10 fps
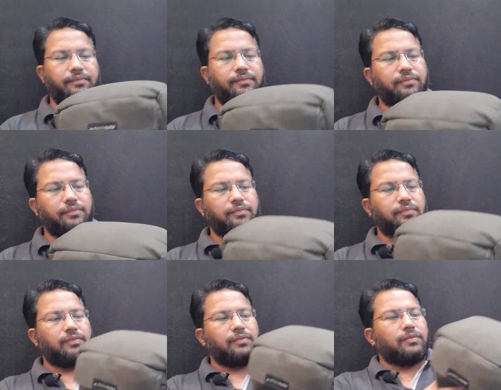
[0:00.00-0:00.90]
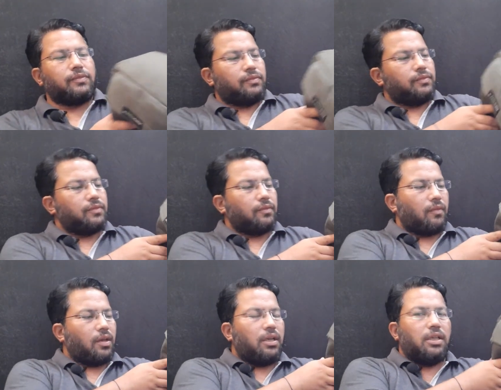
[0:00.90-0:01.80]

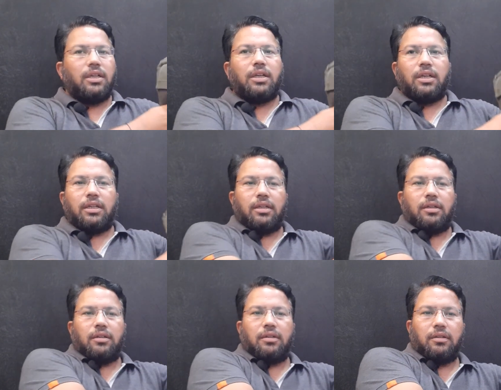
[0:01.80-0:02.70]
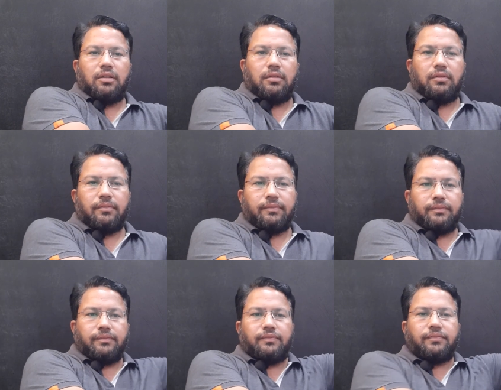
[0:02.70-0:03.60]

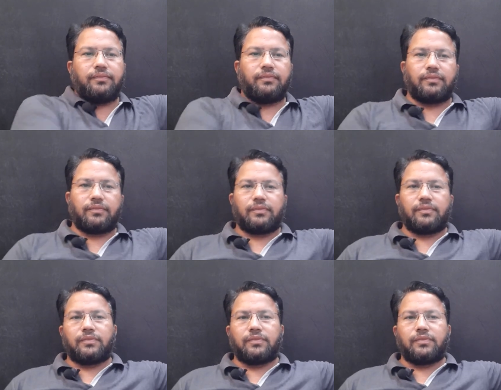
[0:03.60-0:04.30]
(no one is talking)